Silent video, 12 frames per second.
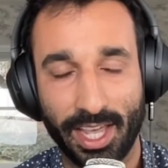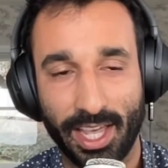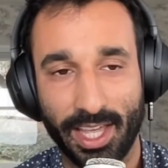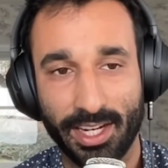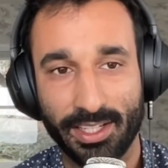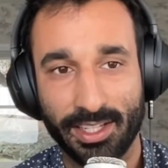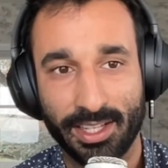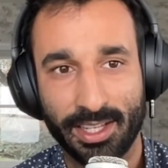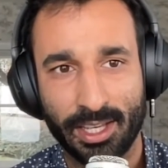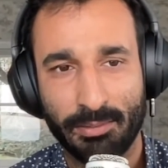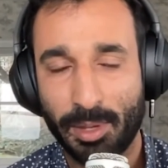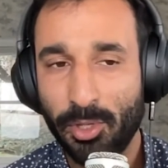And
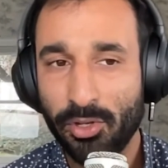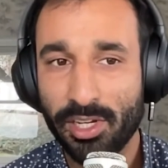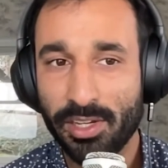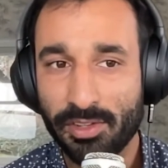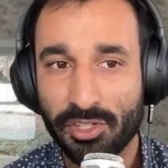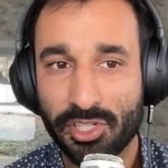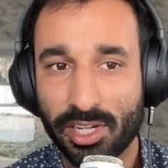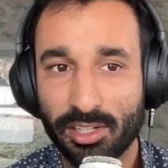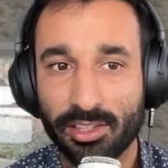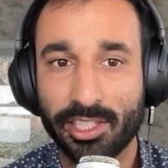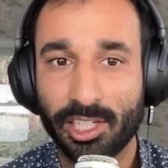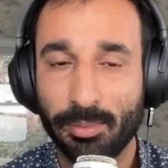maybe you could even share a
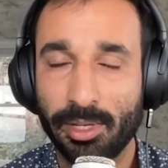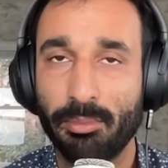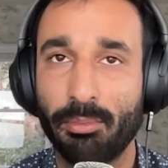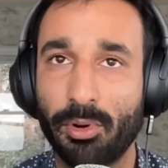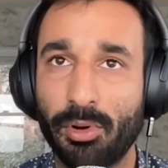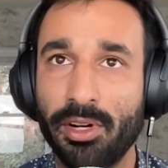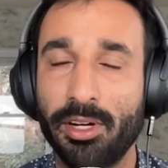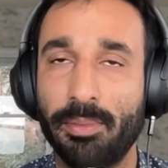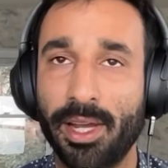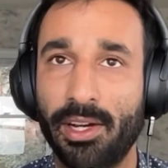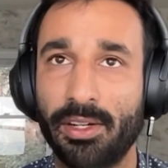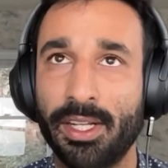little bit more
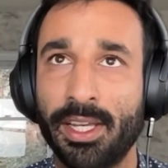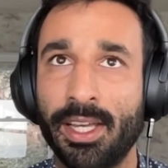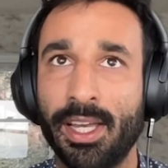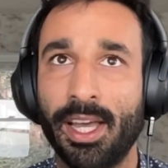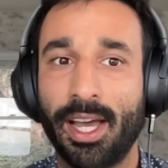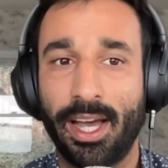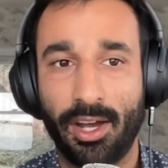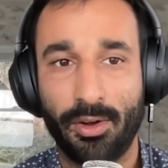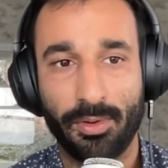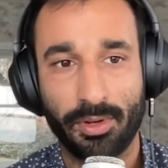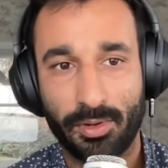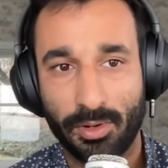about
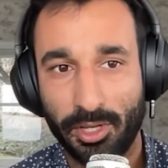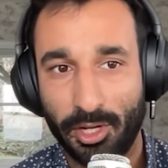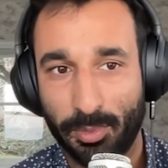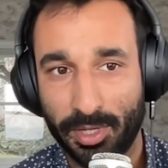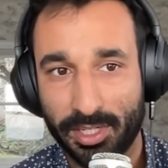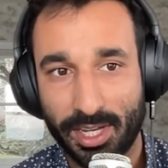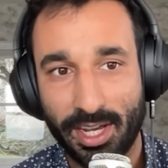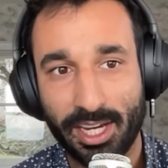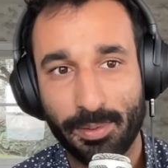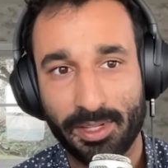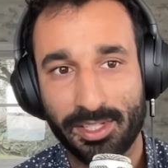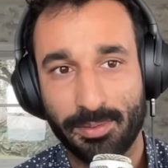how, you know, we're
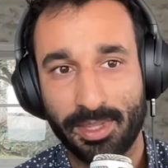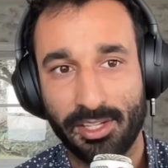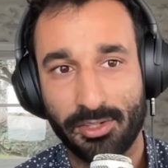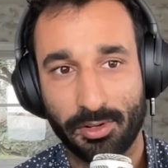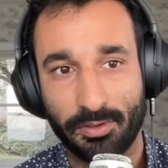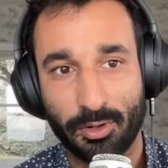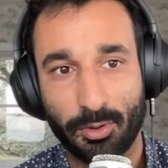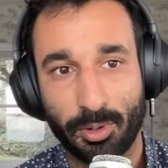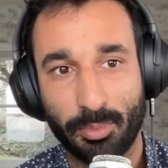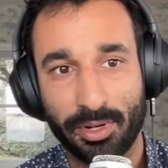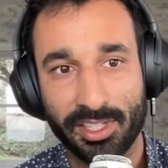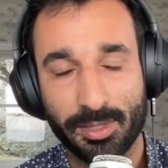talking about some of these sort of core
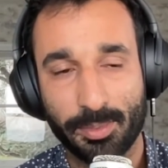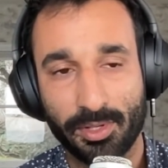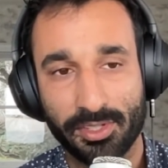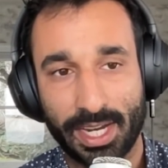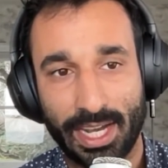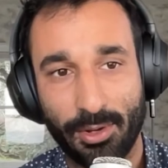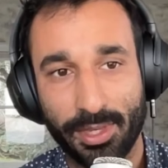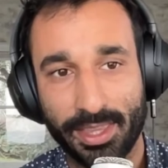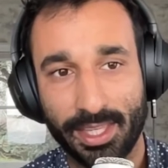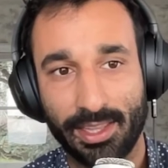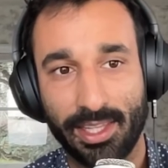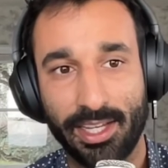principles, how
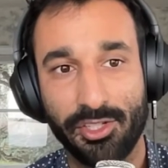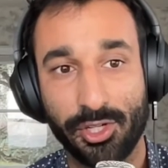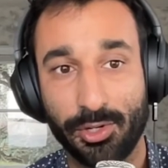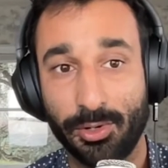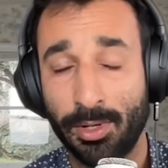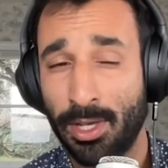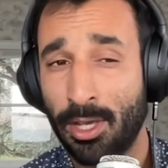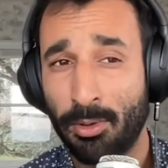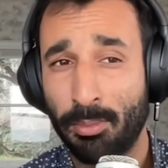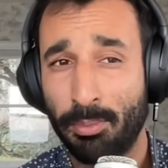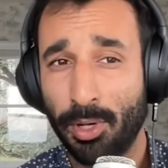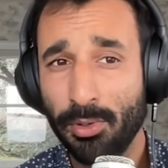that then led you
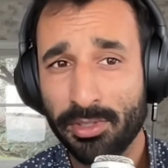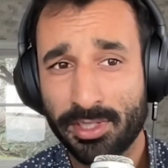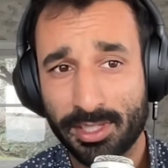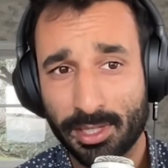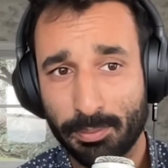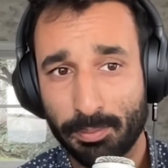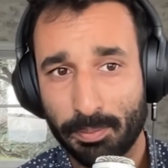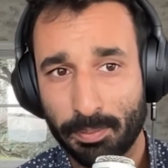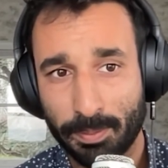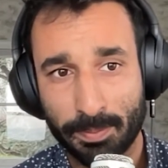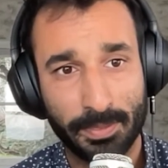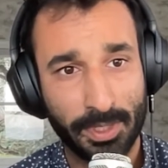both to
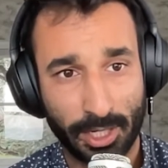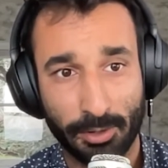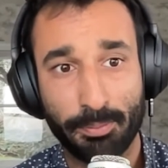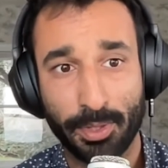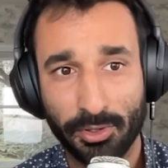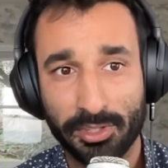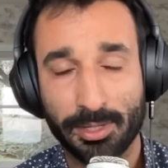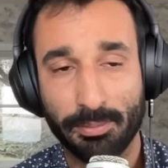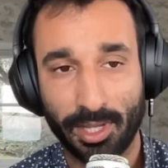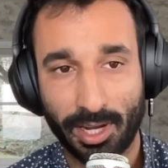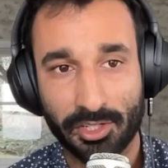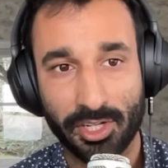
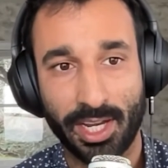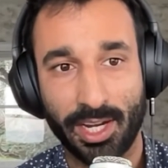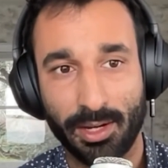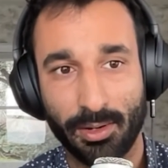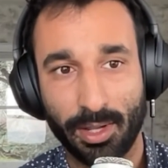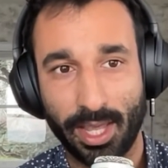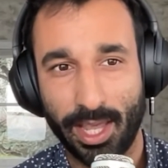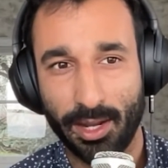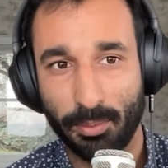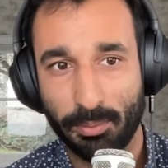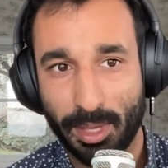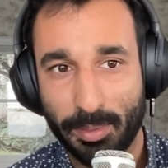blockchain
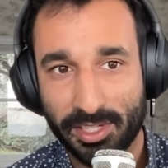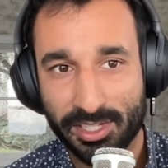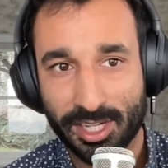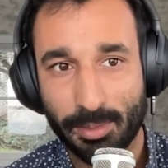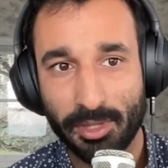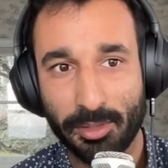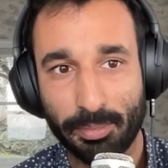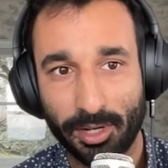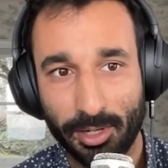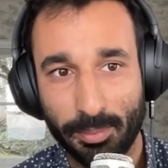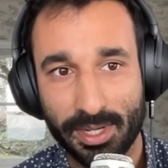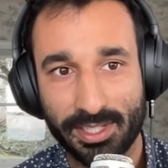and maybe some of the
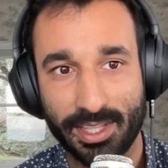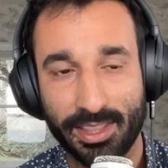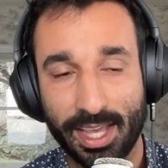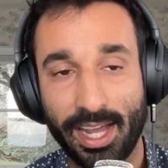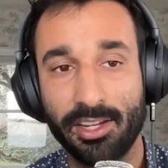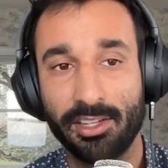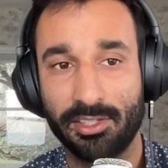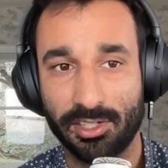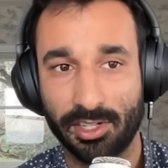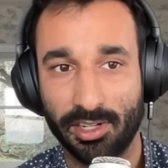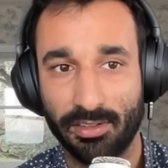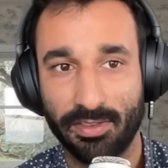purpose that could
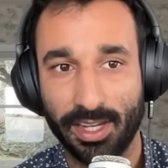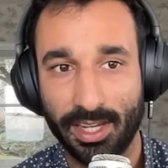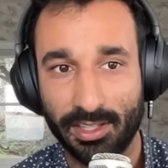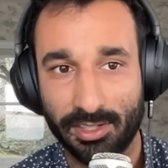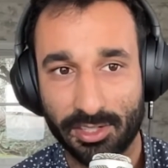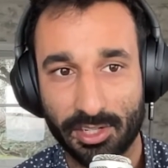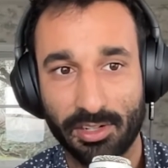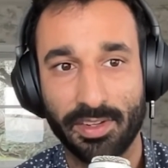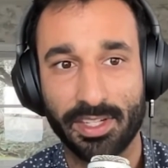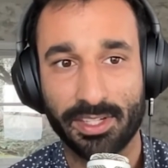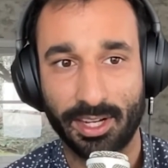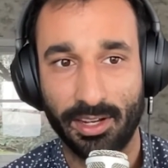serve in
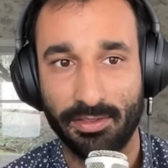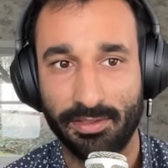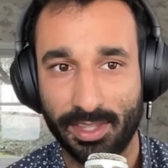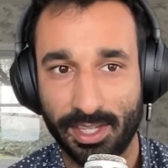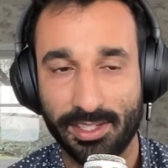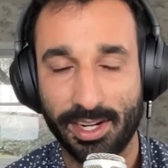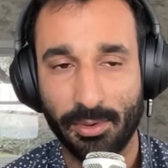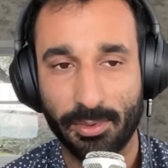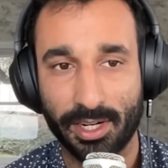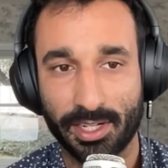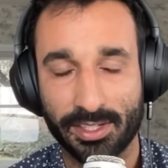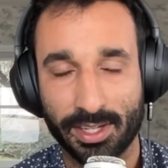service of these
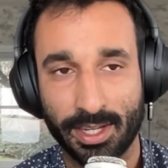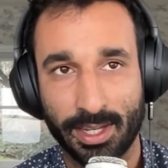networks.